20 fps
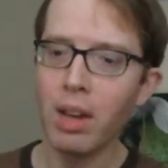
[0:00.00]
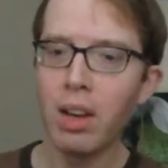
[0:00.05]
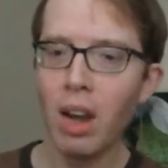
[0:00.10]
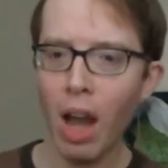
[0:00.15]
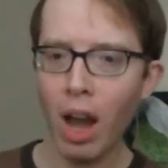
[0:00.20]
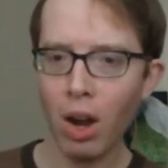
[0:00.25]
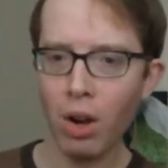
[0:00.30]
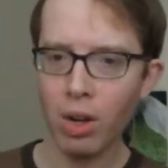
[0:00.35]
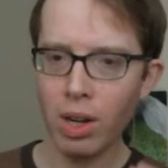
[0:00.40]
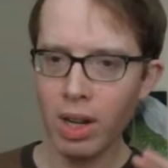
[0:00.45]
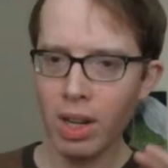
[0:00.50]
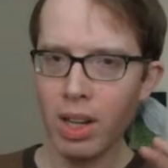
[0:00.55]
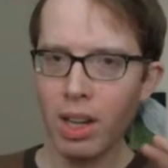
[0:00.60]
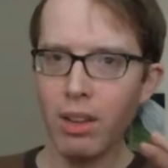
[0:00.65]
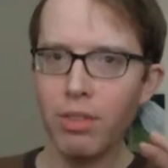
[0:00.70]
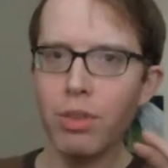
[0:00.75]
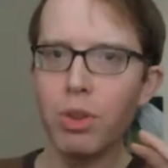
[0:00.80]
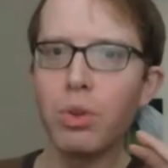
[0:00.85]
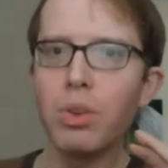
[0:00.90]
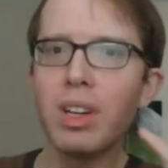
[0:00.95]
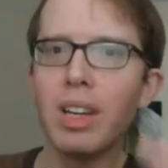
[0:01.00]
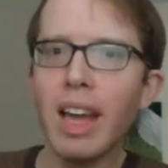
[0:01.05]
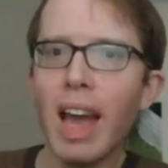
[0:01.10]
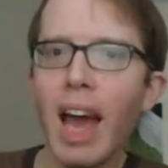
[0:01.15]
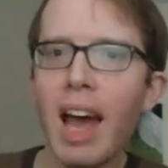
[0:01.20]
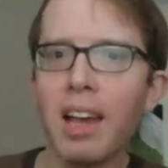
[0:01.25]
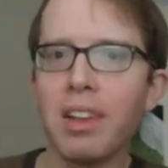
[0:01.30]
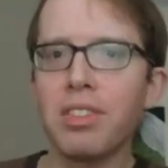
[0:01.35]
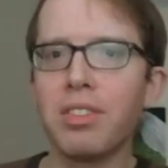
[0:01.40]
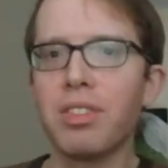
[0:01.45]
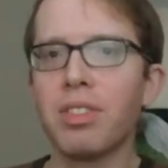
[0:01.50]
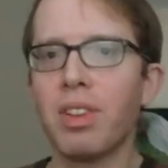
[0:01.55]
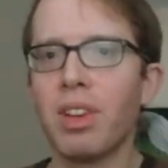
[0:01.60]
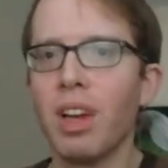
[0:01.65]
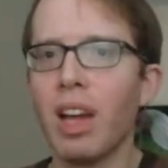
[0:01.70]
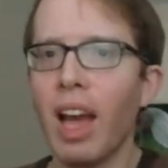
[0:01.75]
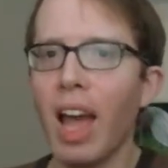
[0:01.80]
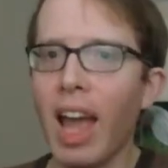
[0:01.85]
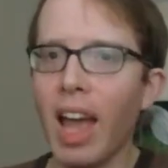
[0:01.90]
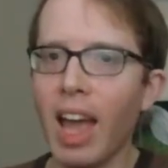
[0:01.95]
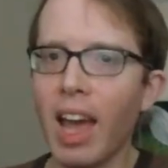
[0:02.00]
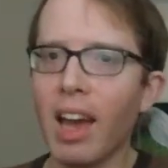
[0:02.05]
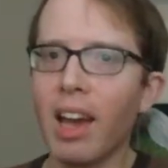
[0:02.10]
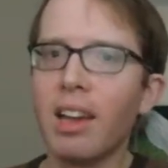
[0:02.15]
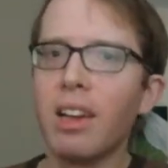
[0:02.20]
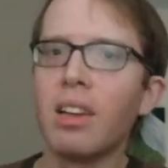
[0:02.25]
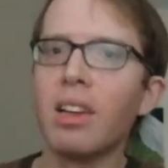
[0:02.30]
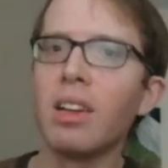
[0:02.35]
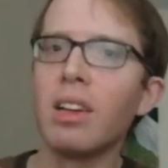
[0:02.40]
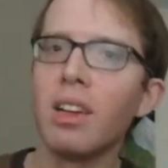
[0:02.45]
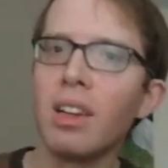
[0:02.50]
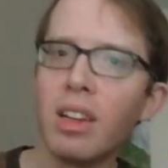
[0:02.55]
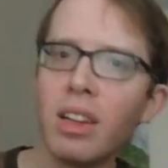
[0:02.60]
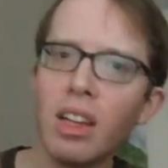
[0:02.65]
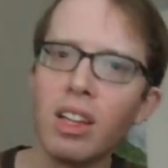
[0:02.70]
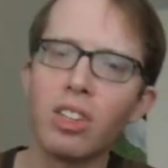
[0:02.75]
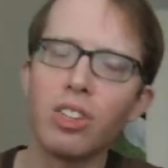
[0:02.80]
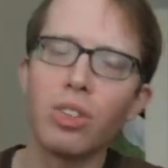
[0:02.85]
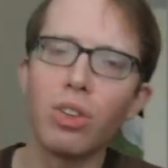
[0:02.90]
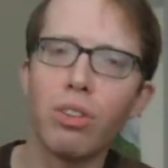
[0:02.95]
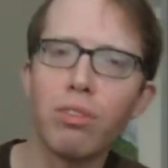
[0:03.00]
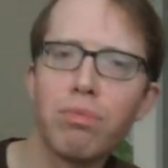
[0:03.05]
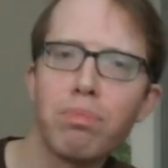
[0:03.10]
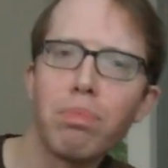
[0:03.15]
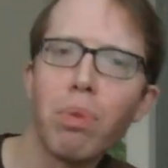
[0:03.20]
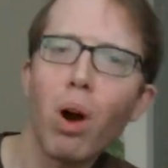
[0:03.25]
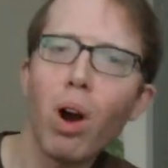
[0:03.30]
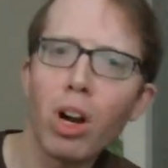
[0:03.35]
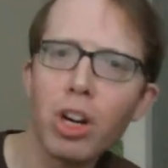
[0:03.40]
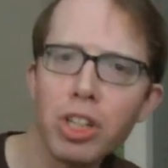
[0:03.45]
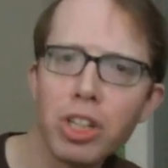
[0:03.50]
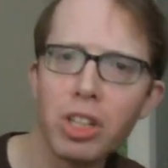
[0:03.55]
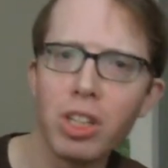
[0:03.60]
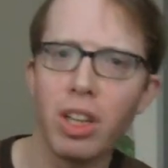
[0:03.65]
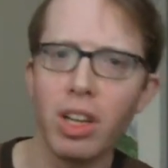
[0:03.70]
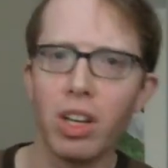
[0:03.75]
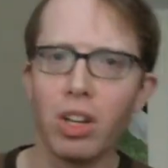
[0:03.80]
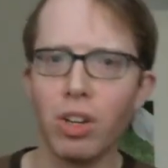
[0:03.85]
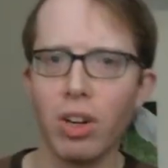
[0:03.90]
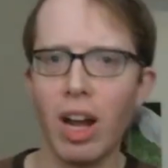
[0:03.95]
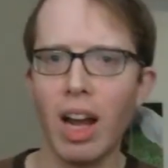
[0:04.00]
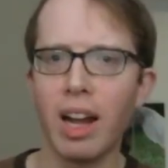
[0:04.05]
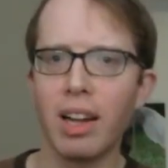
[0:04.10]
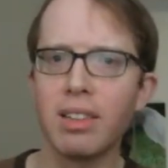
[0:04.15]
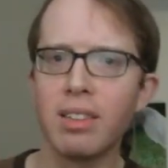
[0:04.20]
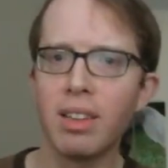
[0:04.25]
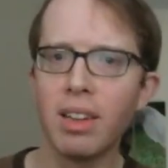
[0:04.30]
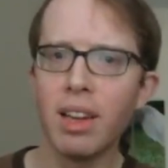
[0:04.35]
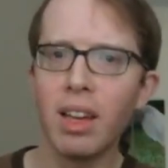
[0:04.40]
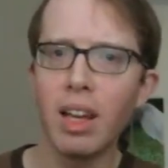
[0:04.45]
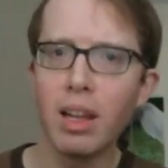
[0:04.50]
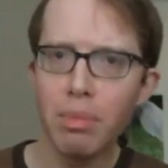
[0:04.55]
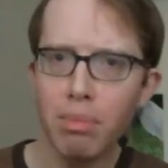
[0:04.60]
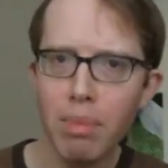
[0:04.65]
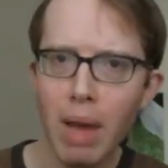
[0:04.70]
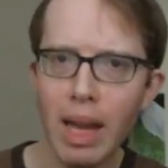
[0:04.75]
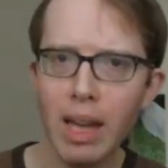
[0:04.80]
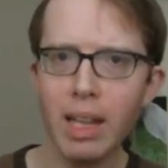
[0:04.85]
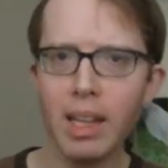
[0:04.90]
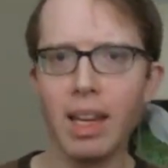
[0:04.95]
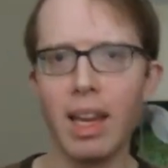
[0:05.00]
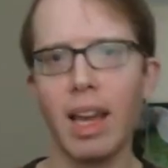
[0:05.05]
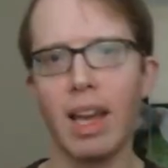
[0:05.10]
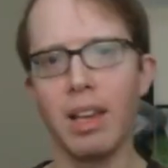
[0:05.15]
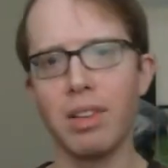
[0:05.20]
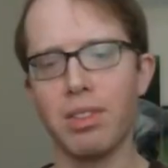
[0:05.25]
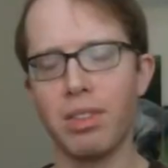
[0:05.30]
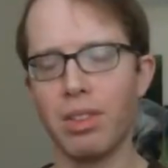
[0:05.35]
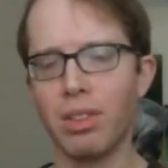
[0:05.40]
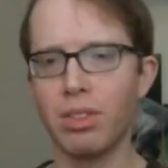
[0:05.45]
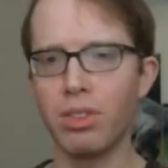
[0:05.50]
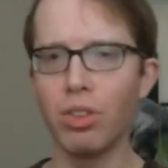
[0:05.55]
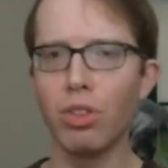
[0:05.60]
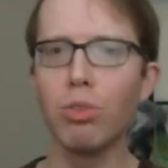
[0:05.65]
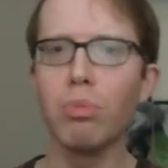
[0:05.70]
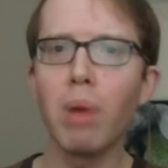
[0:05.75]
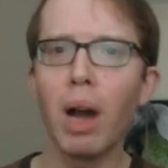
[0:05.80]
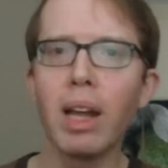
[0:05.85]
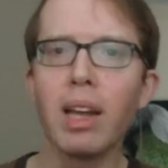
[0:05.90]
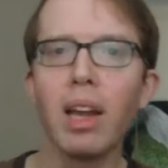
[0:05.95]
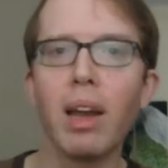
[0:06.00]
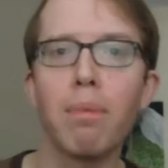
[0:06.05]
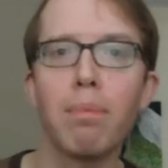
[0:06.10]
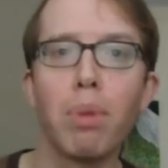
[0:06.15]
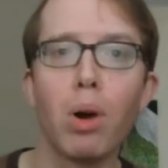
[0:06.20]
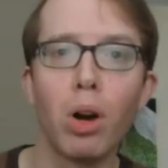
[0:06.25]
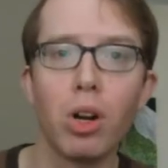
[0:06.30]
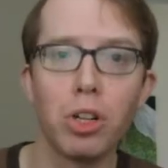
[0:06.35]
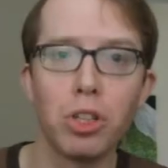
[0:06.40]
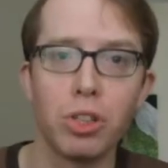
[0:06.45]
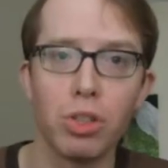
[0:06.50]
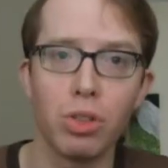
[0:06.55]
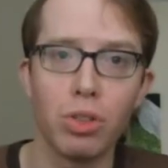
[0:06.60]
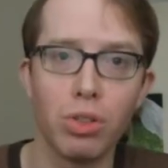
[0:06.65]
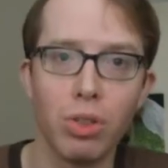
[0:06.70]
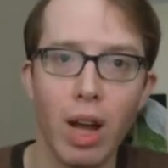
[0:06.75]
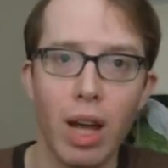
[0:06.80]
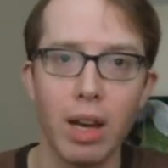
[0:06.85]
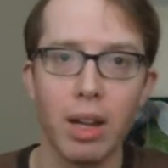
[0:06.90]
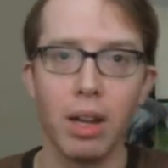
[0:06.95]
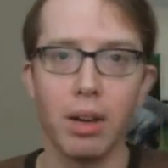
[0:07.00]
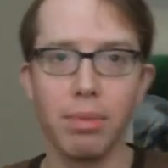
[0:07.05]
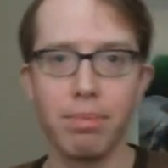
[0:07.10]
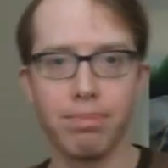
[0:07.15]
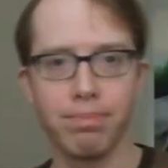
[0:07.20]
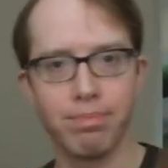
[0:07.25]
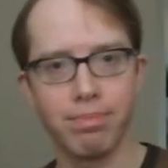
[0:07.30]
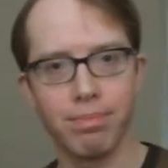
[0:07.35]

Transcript: Now, if you guess and it's sort of partially correct, in many cases you might get partial credit.